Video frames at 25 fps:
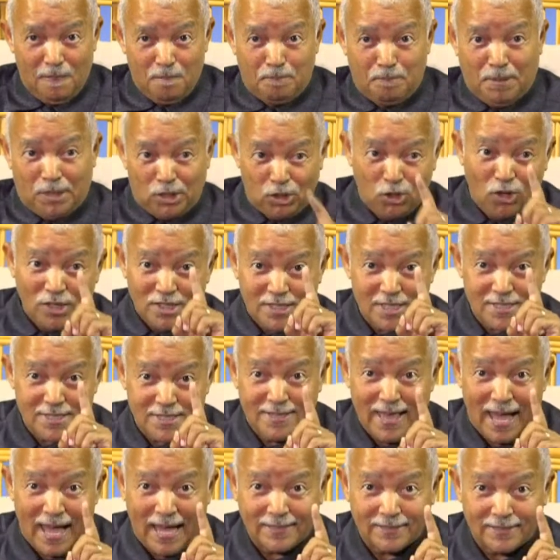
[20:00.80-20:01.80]
But not
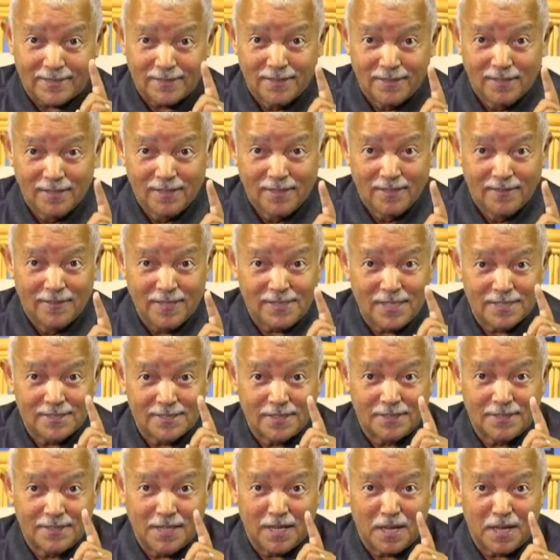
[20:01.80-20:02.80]
just that, this is
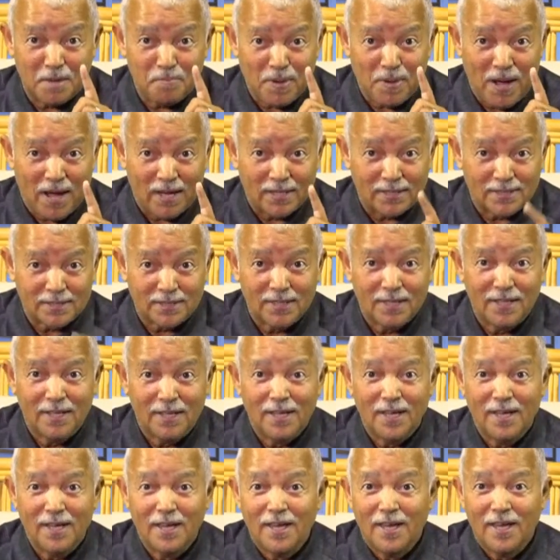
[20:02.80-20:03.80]
the tricky part.
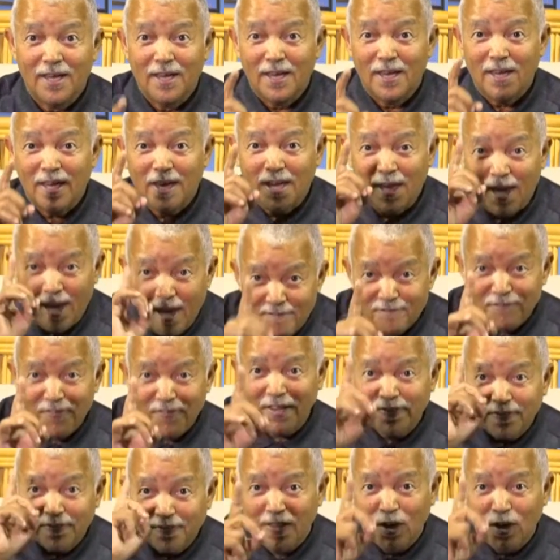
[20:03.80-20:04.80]

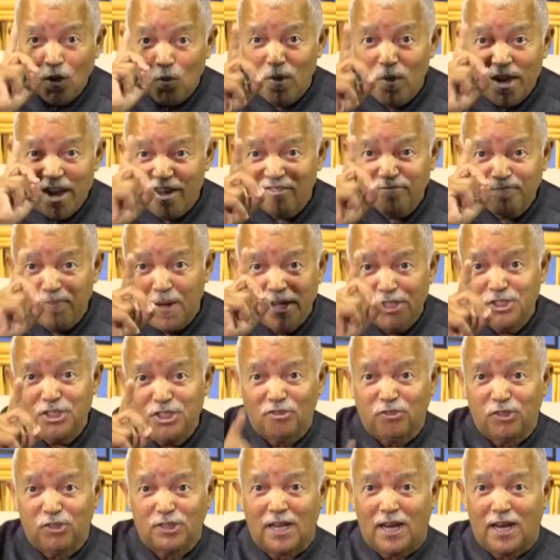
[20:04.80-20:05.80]
Everything we have paid
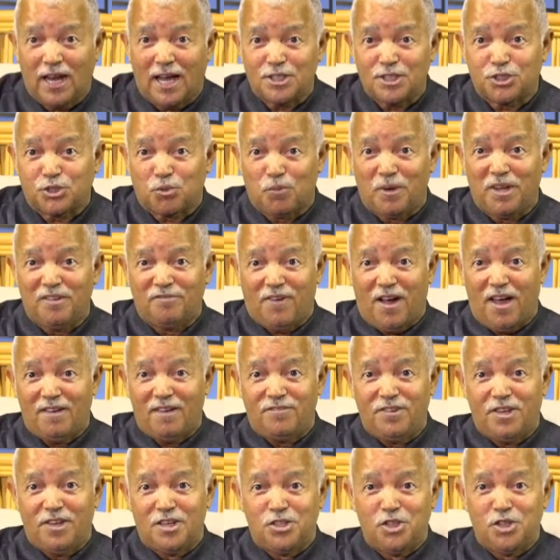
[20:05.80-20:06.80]
you for the last
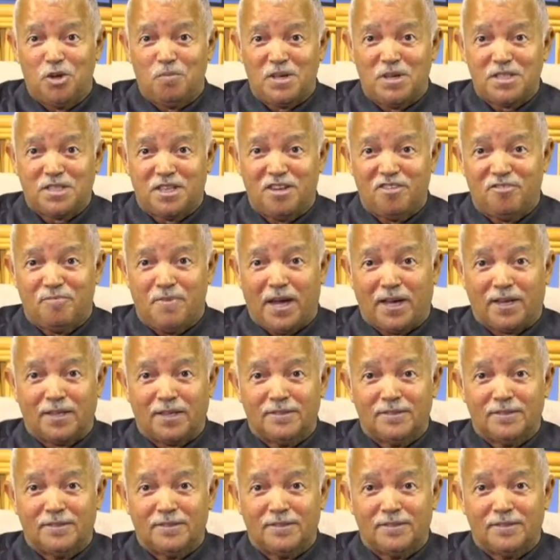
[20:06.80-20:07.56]
25 years, you must give back.